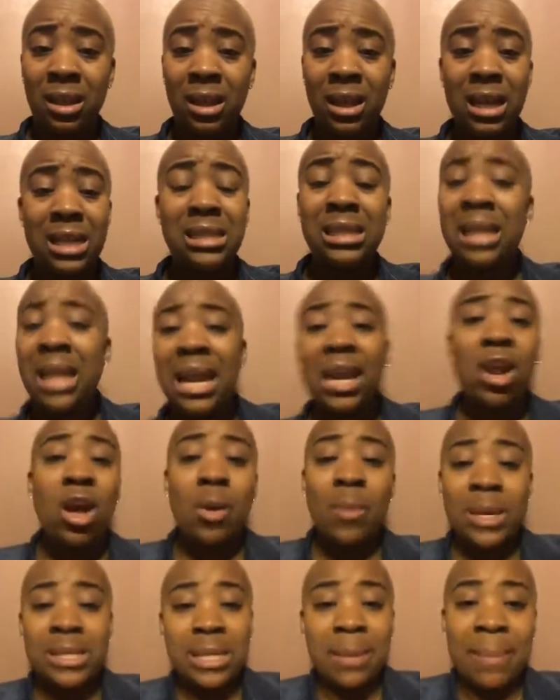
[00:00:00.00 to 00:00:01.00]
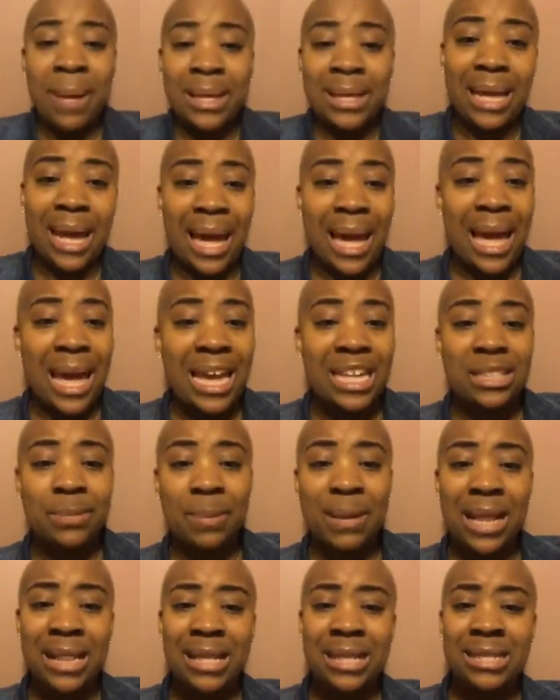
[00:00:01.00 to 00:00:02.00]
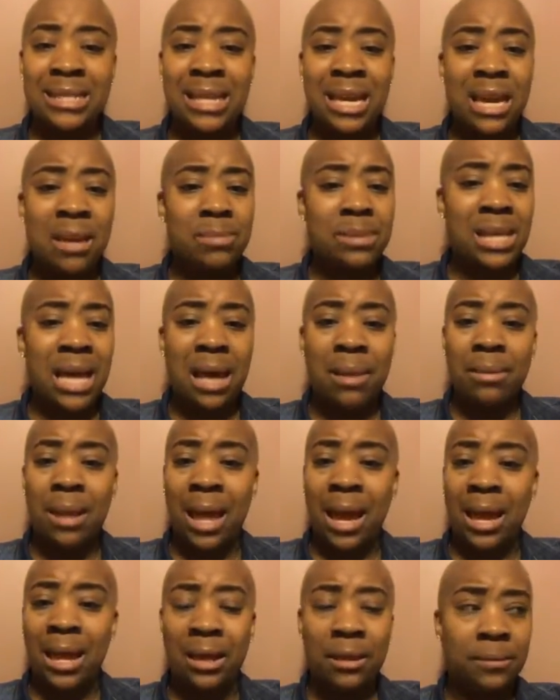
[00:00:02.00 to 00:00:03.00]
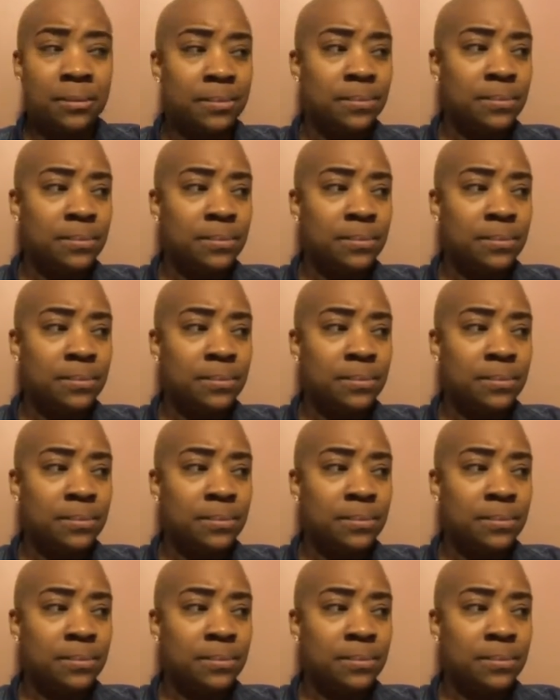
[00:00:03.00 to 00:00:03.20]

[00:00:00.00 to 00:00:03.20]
Cause it ain't always about the age, but at the same time, like